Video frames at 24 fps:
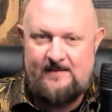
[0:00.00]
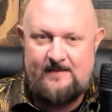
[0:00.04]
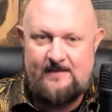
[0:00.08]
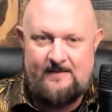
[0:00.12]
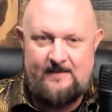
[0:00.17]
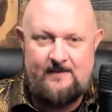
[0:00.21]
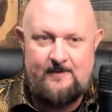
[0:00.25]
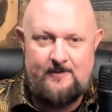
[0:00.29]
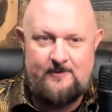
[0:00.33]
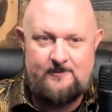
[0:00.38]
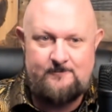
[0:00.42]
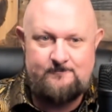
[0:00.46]

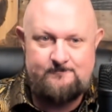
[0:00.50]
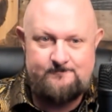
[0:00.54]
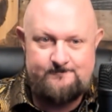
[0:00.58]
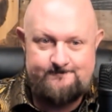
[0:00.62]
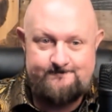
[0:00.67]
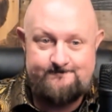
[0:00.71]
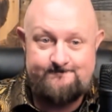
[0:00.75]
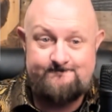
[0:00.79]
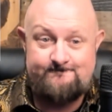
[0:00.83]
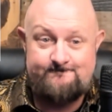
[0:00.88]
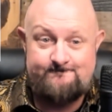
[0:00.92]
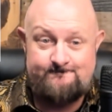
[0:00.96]
Uh-oh,
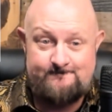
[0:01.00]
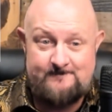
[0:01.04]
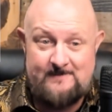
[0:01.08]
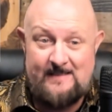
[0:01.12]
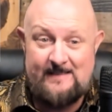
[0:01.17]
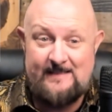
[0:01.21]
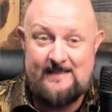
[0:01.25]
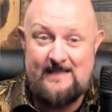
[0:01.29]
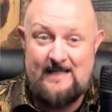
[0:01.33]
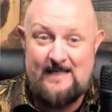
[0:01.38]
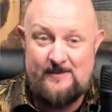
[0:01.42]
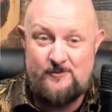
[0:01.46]

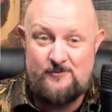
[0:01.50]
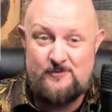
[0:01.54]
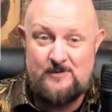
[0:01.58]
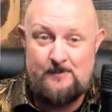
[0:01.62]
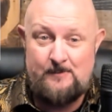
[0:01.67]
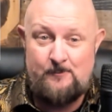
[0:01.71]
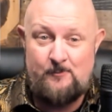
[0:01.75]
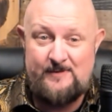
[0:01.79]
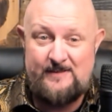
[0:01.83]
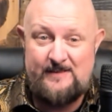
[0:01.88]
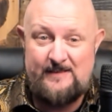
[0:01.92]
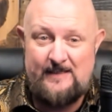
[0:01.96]
got in
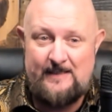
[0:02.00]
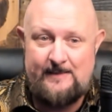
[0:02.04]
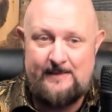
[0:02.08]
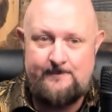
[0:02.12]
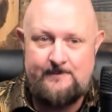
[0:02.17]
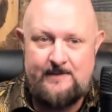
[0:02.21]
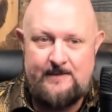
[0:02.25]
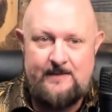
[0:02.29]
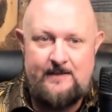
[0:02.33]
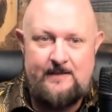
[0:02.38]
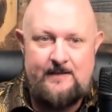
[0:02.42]
trouble again.